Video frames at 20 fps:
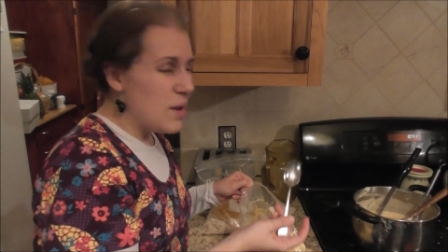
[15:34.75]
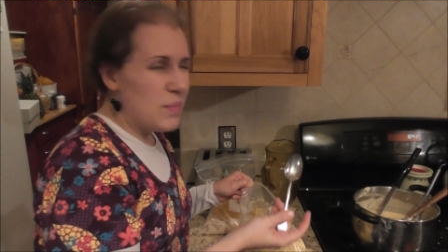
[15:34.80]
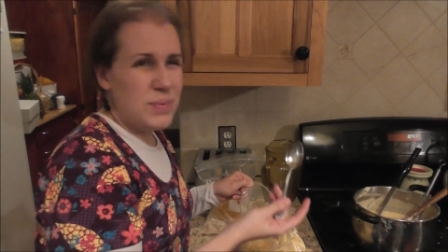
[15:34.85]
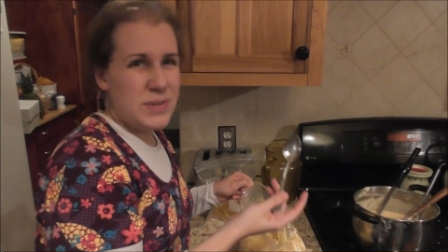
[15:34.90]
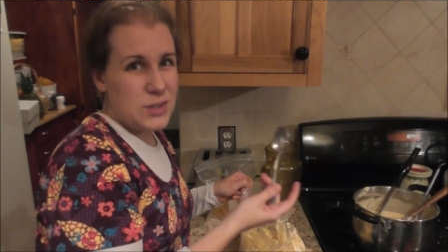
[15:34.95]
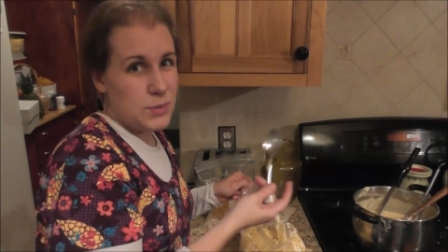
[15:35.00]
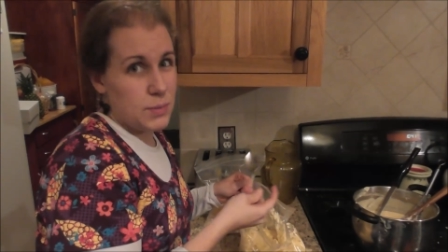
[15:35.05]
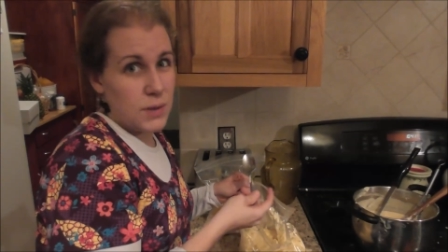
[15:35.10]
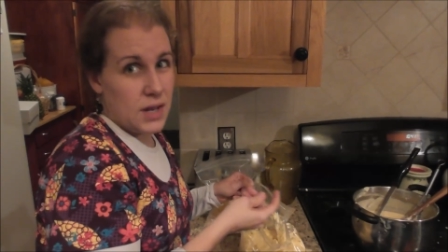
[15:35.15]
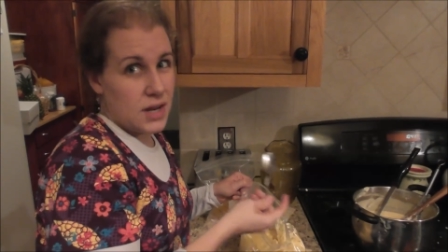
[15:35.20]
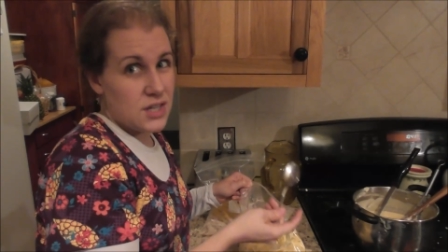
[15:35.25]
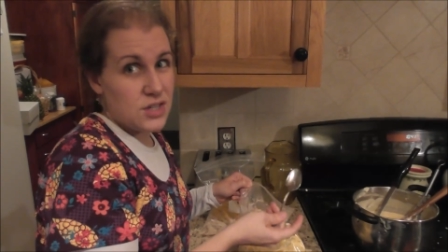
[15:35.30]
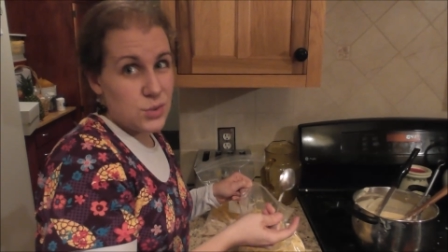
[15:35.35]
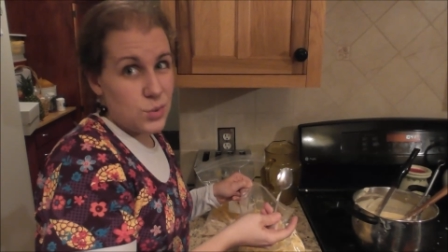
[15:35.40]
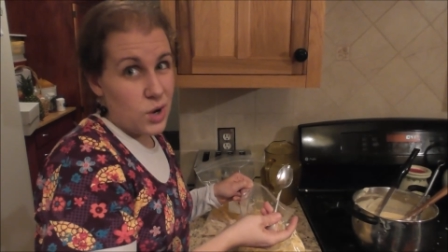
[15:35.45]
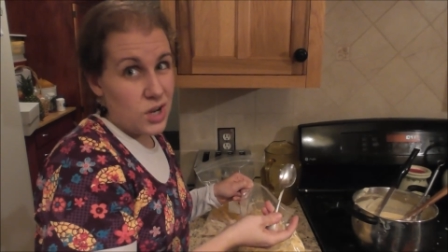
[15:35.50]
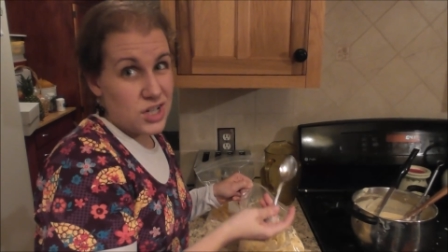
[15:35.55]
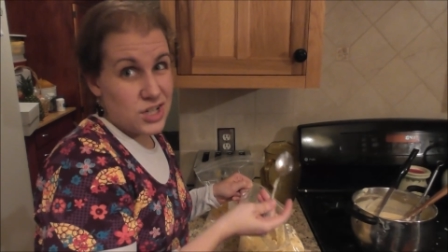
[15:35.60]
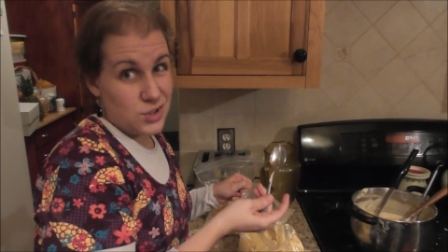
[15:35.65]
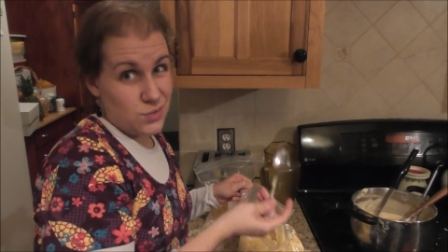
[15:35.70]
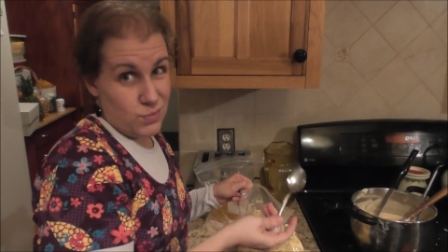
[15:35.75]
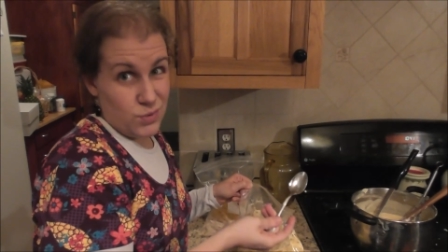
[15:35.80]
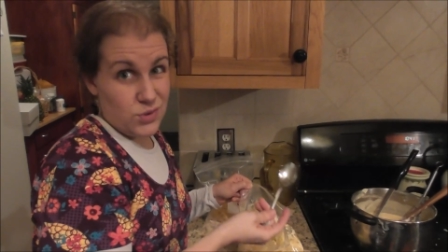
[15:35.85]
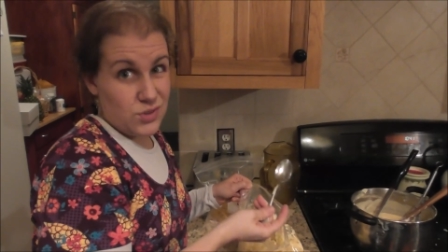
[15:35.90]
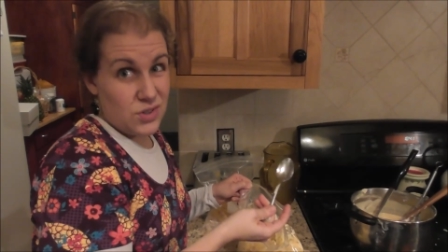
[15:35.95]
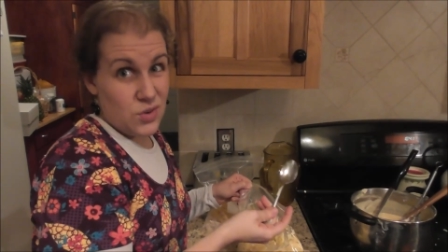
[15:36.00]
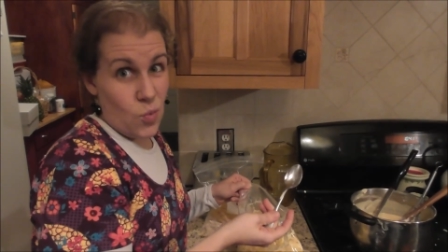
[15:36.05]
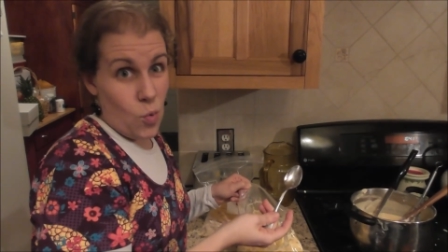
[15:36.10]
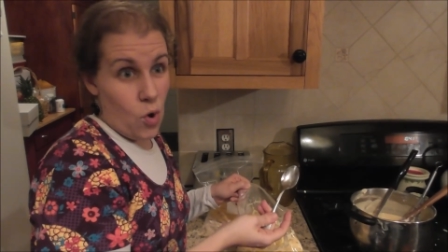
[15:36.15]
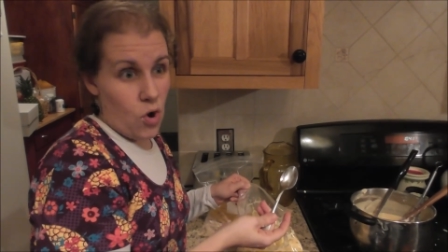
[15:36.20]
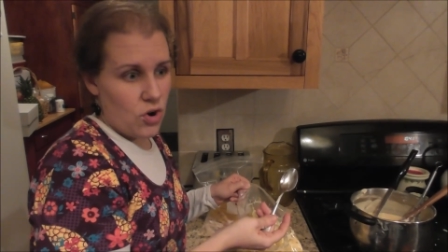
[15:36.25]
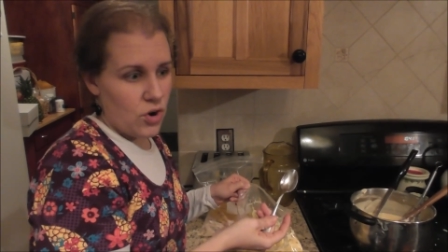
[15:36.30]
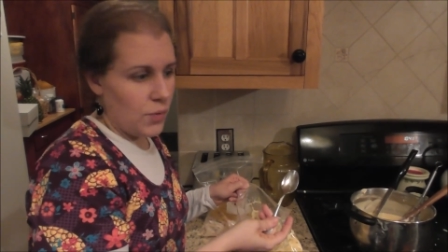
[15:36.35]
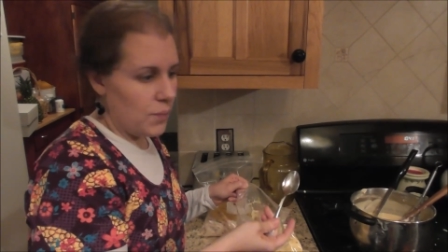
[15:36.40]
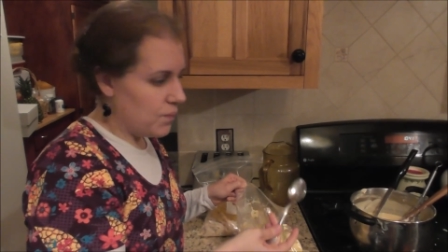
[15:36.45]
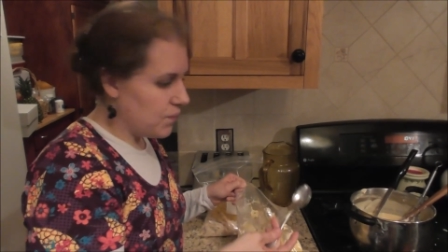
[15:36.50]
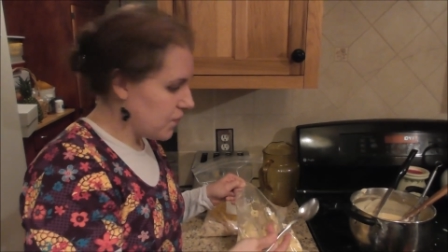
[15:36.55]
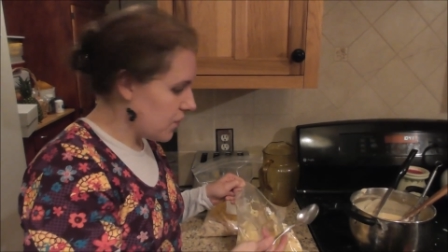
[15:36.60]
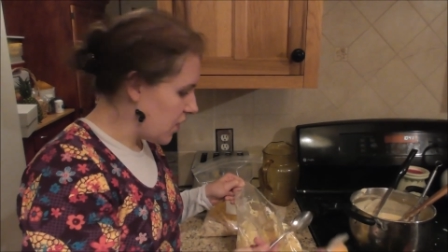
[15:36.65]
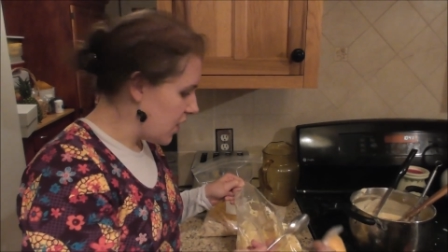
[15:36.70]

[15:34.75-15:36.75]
But spaghetti squash is mostly water.